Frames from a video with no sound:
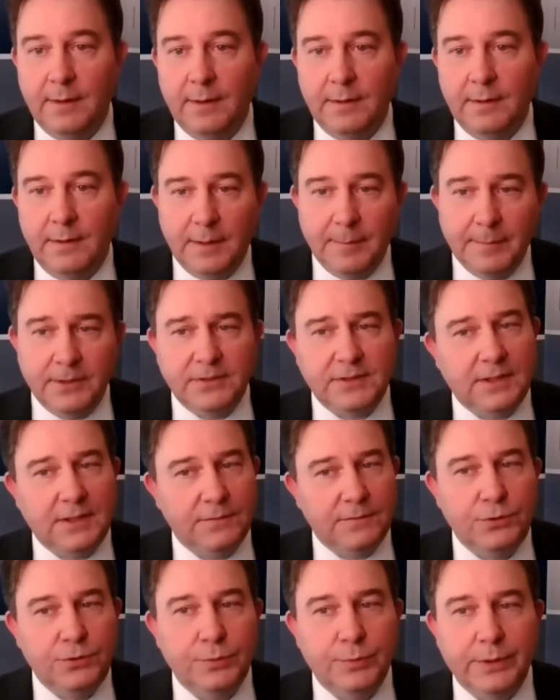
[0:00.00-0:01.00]
They must
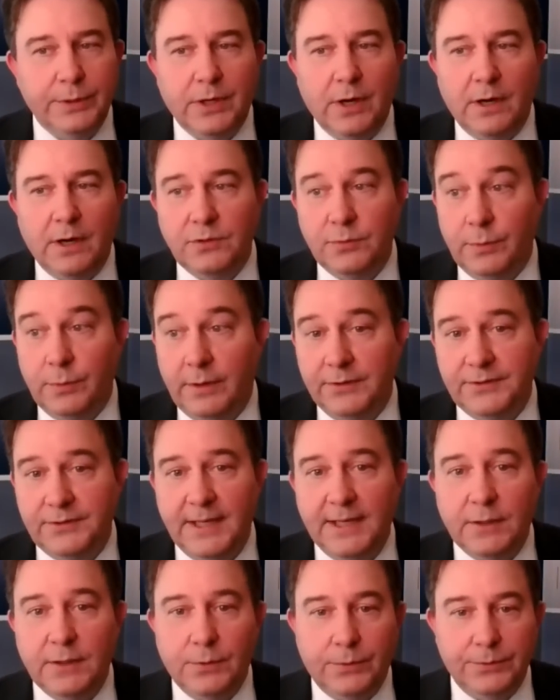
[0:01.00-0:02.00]
give due regard to all
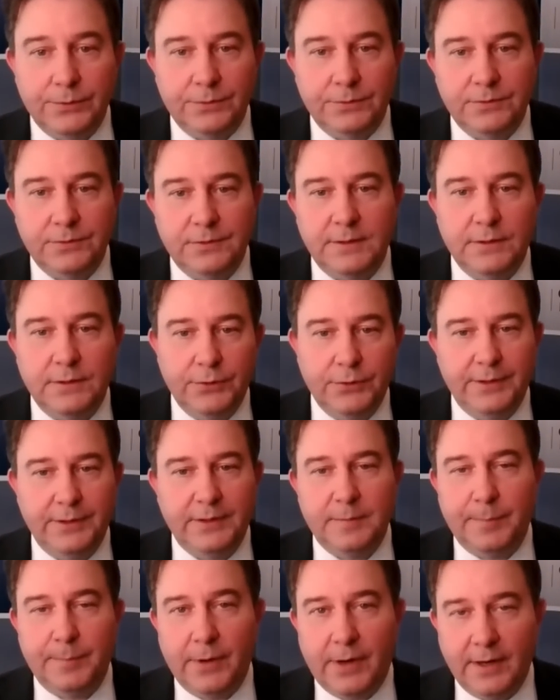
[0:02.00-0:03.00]
stakeholders, including
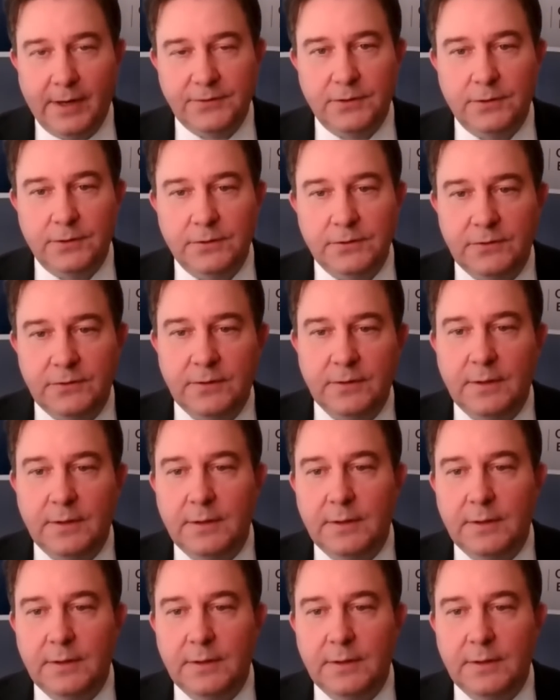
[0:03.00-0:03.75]
depositors,